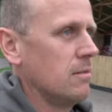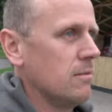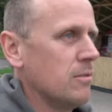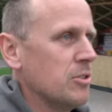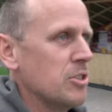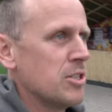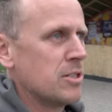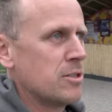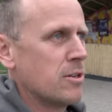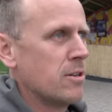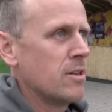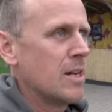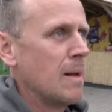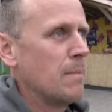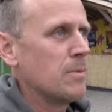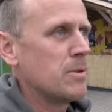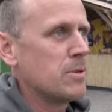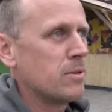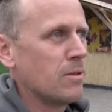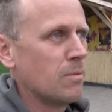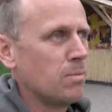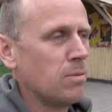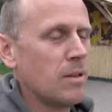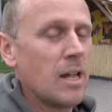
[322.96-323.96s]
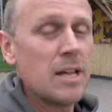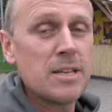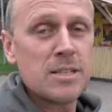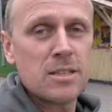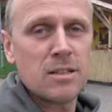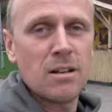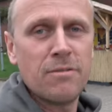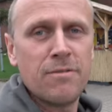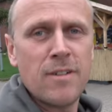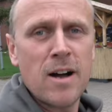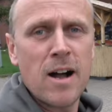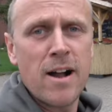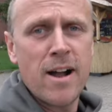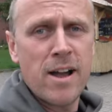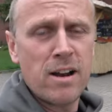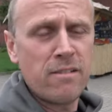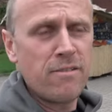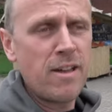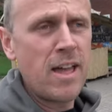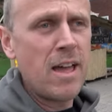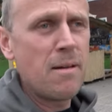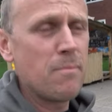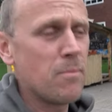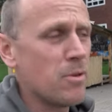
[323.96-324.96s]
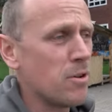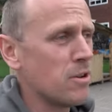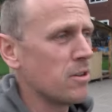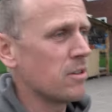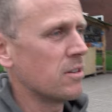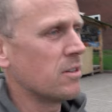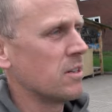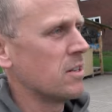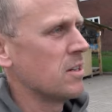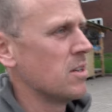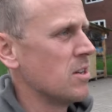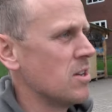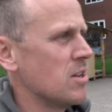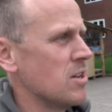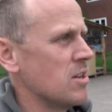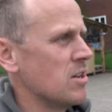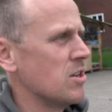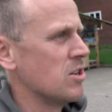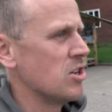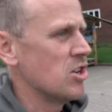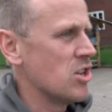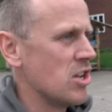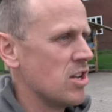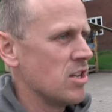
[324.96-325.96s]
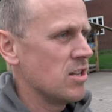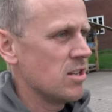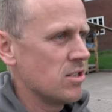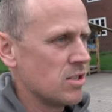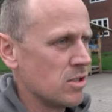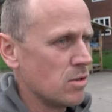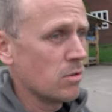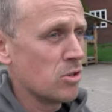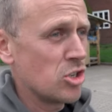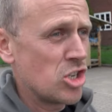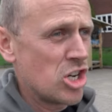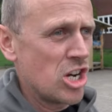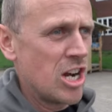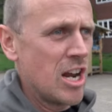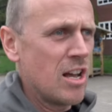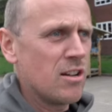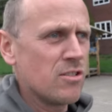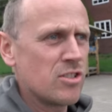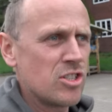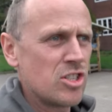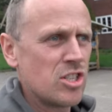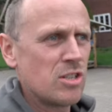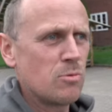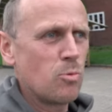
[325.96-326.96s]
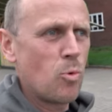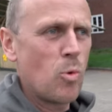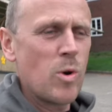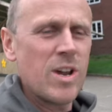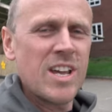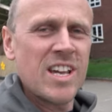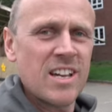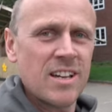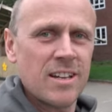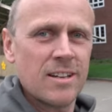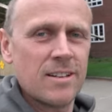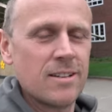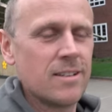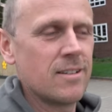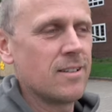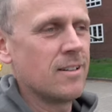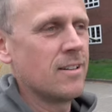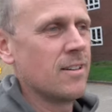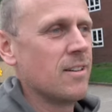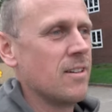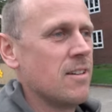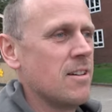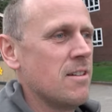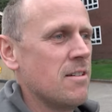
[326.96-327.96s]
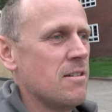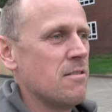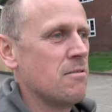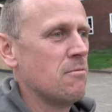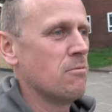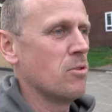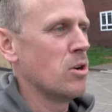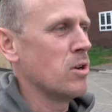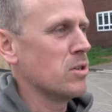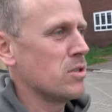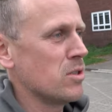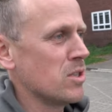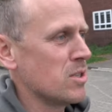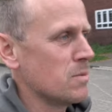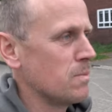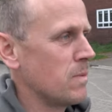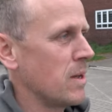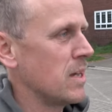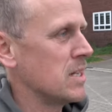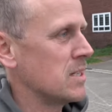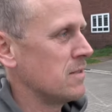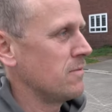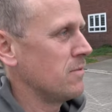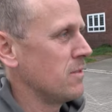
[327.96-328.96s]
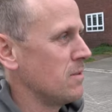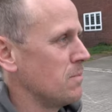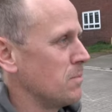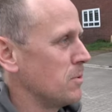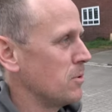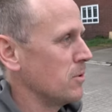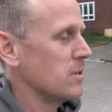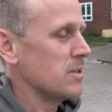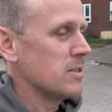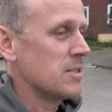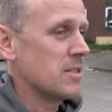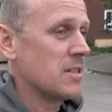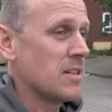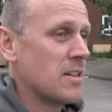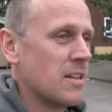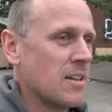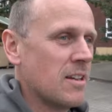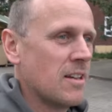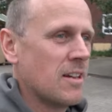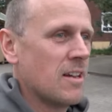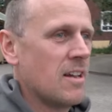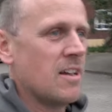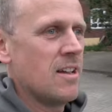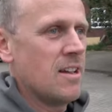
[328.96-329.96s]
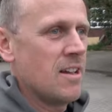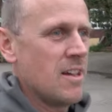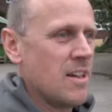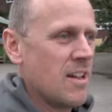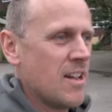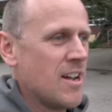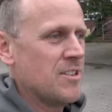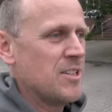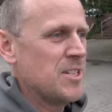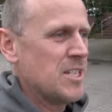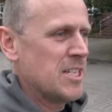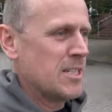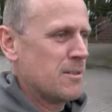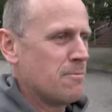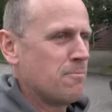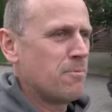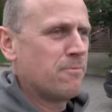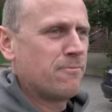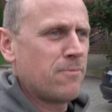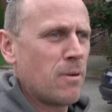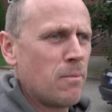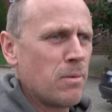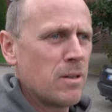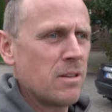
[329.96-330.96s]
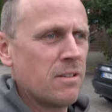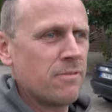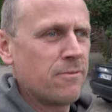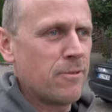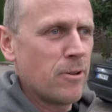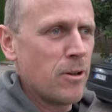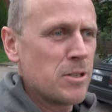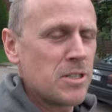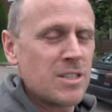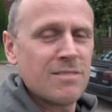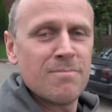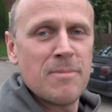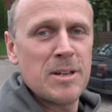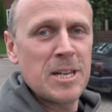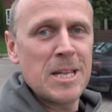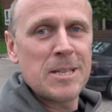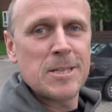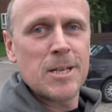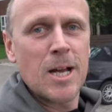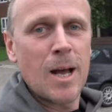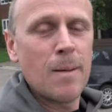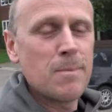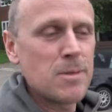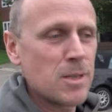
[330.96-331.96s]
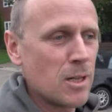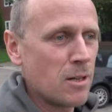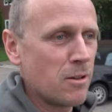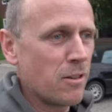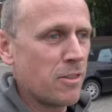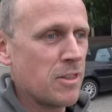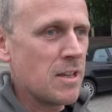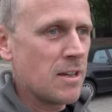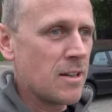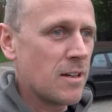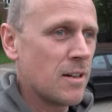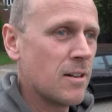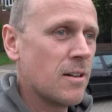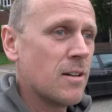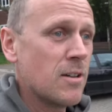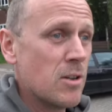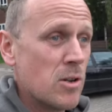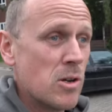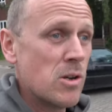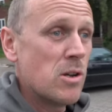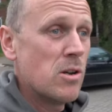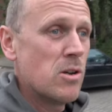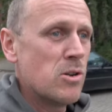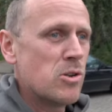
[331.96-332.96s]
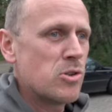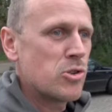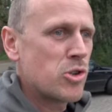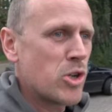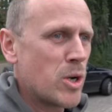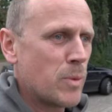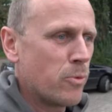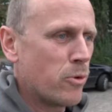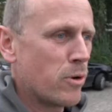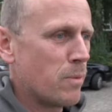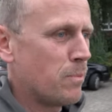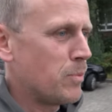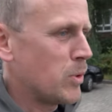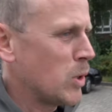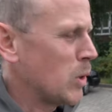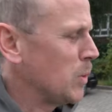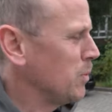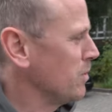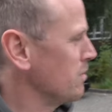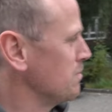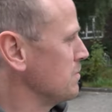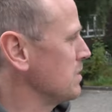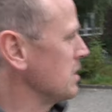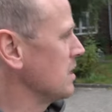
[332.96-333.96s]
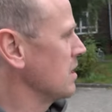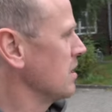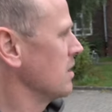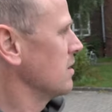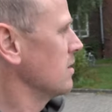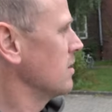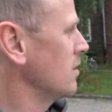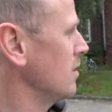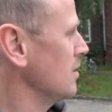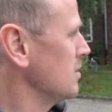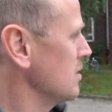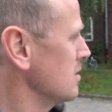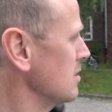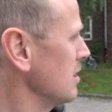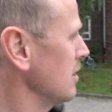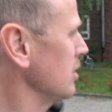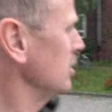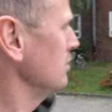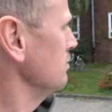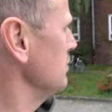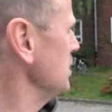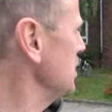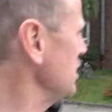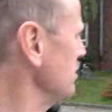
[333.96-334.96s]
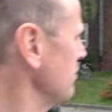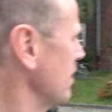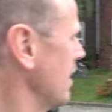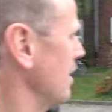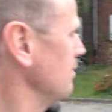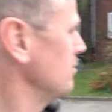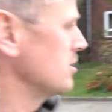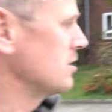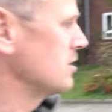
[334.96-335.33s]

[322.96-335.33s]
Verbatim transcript: We just turned up to a place not far out of Hamburg it's called Schleswig, rehearsal space for the boys. And this is probably the first of many times I'll think, should have brought a board with me, because there's a little mini ramp